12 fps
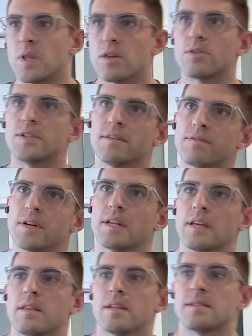They're
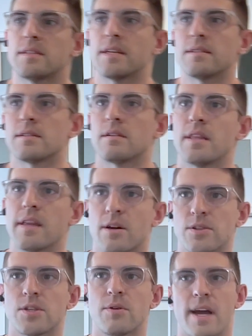different in the sense, and they
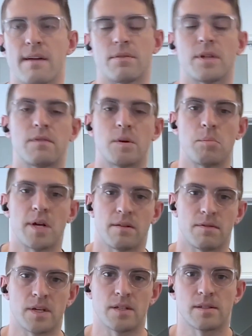also have living
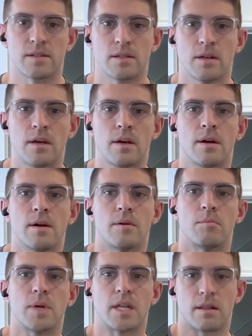benefits,
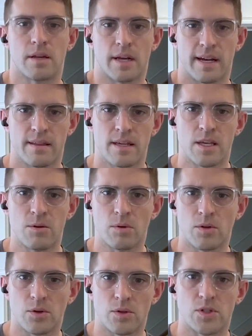meaning like I think you
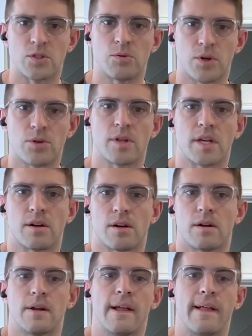alluded to
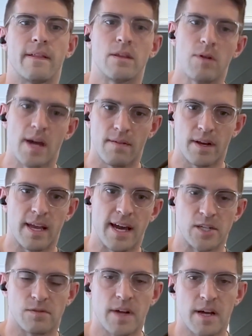earlier, you have a
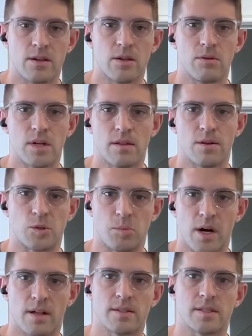cash value in those
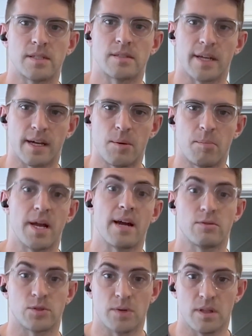policies that
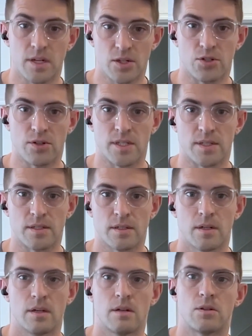compounds with interest
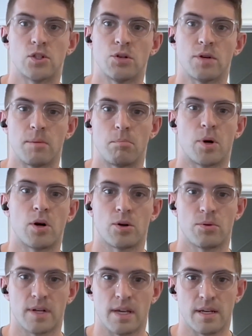that you can
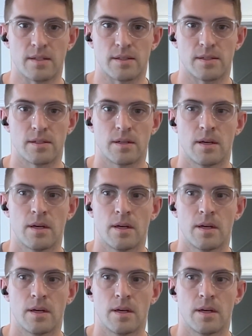borrow against